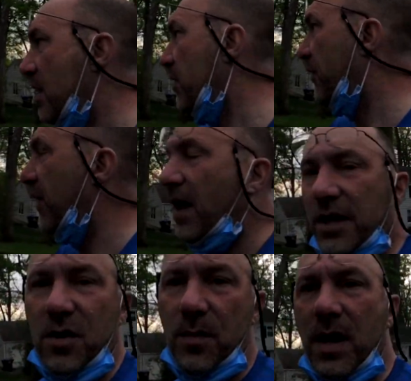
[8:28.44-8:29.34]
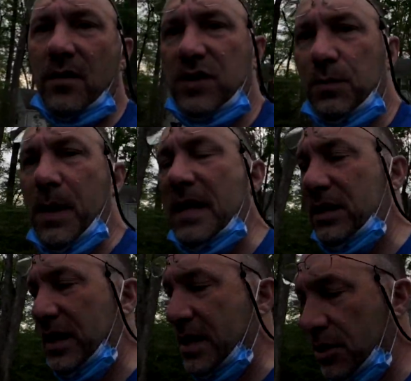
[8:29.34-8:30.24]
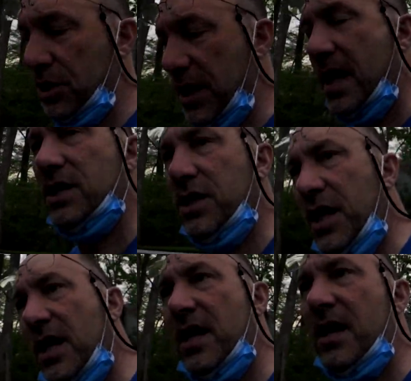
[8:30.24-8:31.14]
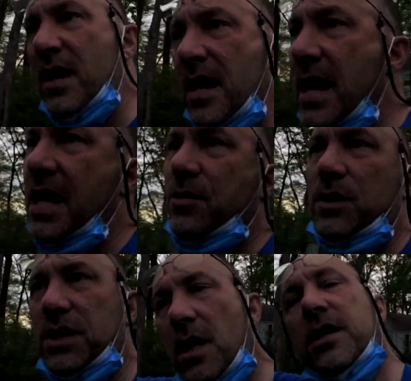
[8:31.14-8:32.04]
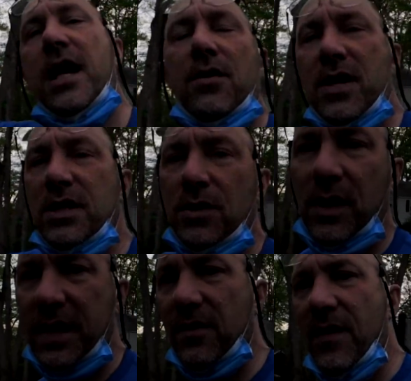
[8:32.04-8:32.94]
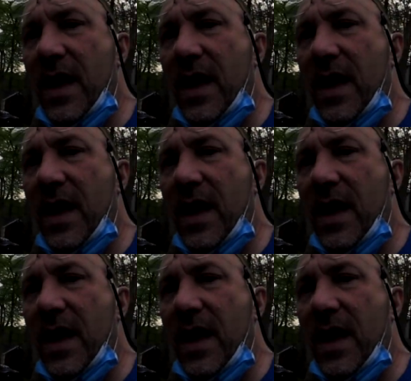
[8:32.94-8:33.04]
the volume of space in your chest, and you suck air into you like a